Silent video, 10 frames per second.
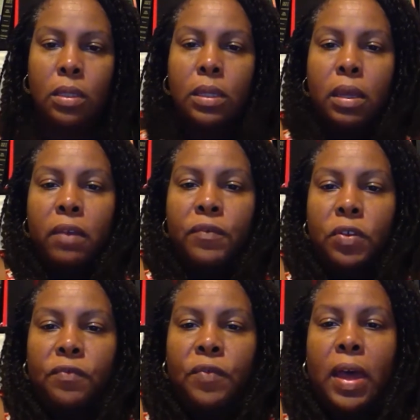So if
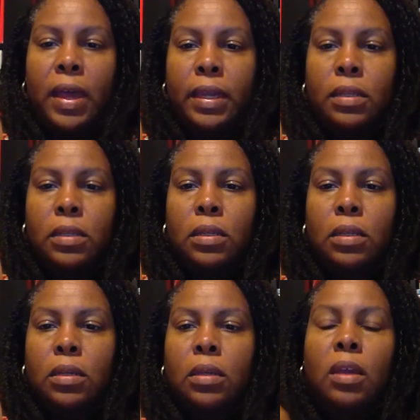you find
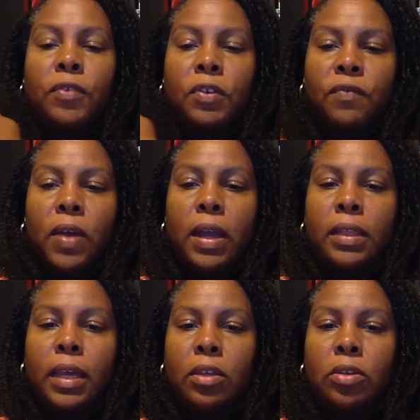
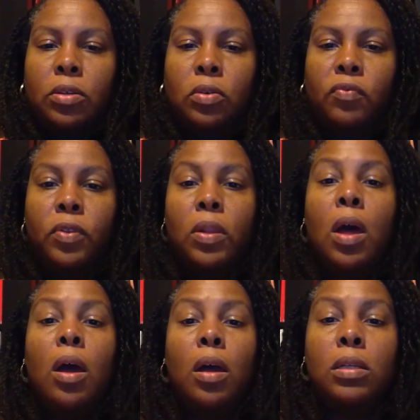that you've
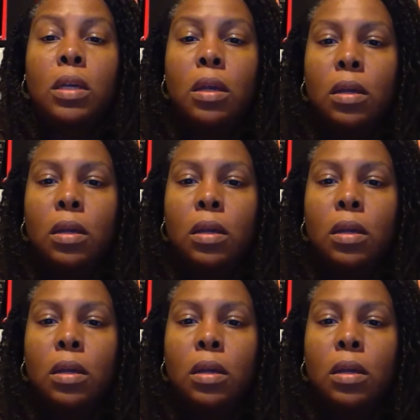logged